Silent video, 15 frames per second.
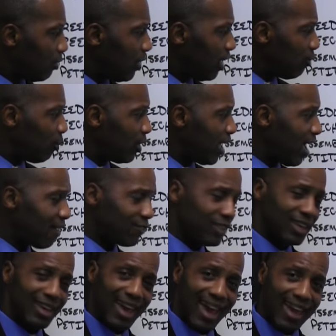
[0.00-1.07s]
Then we have
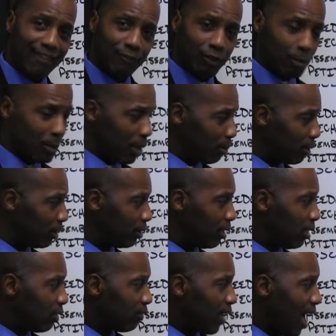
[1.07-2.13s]
the Eighth Amendment.
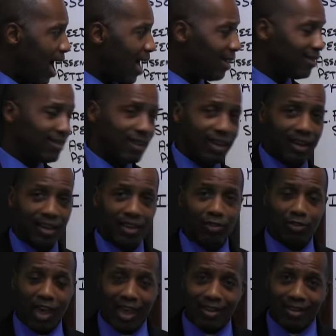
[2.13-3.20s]
The idea
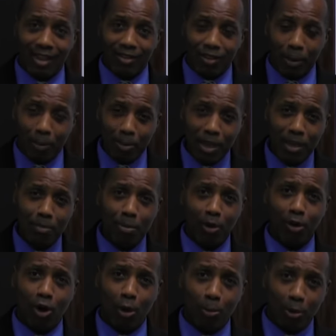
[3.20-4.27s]
is that the
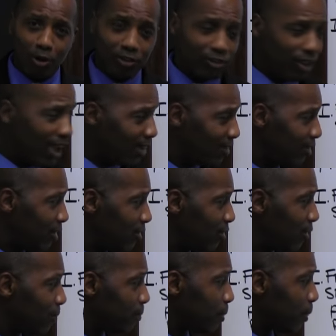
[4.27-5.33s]
people are
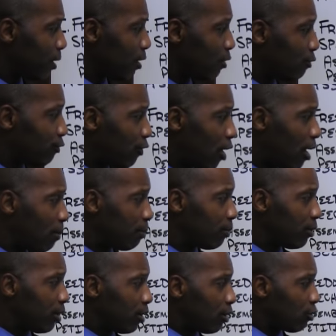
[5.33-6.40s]
protected
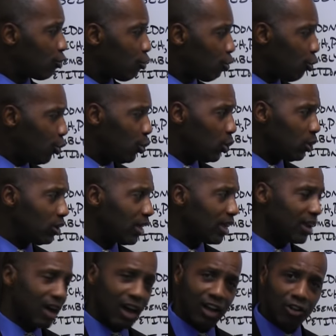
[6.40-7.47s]
from cruel
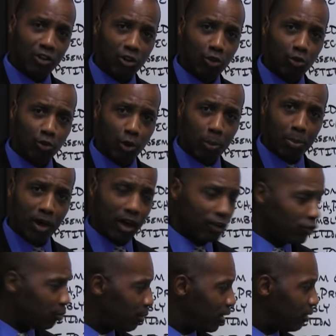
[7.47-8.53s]
and unusual
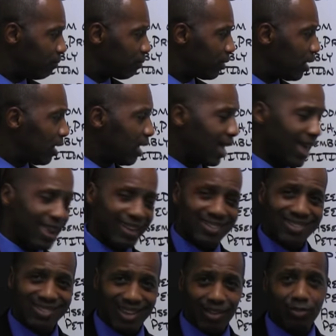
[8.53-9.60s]
punishment and
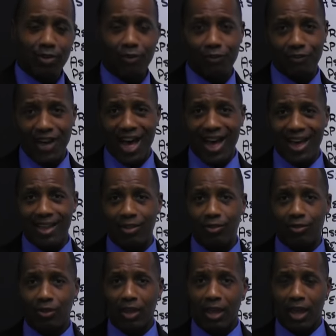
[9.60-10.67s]
excessive
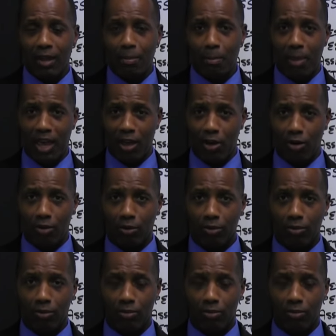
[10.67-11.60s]
fines and bail.